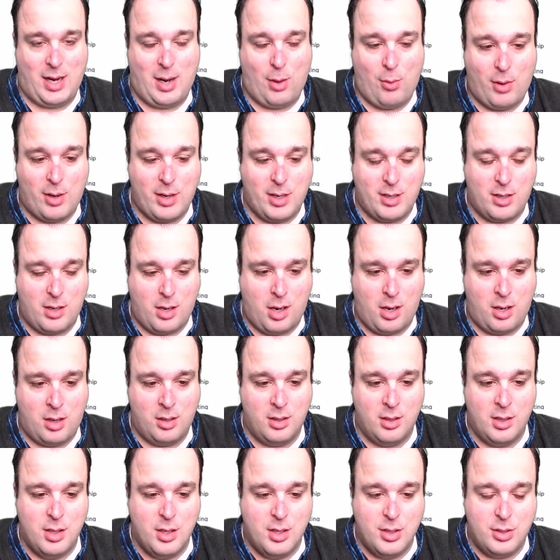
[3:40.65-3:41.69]
I wanted
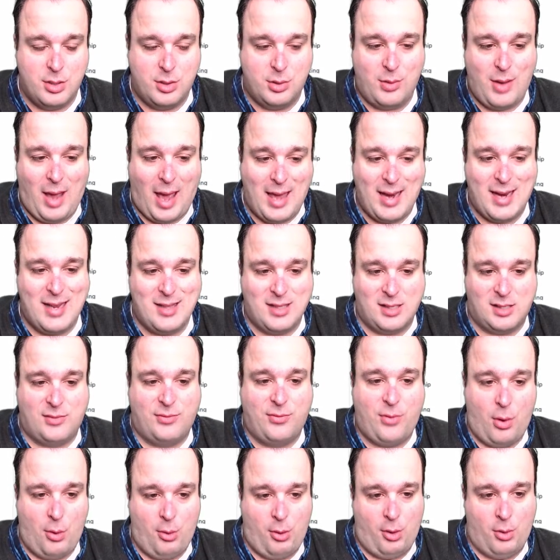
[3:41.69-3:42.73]
to edit this
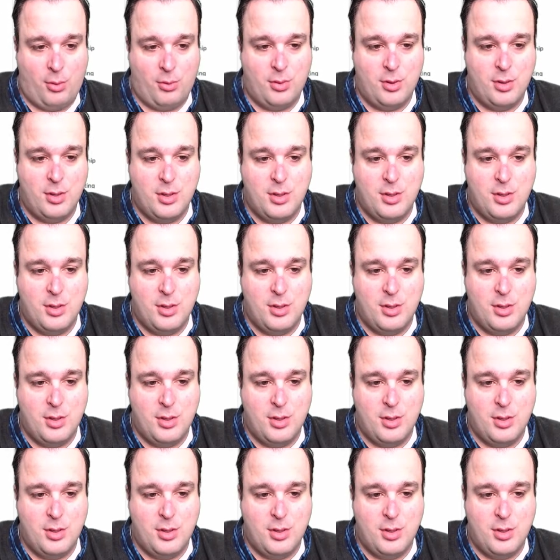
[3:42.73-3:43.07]
photo.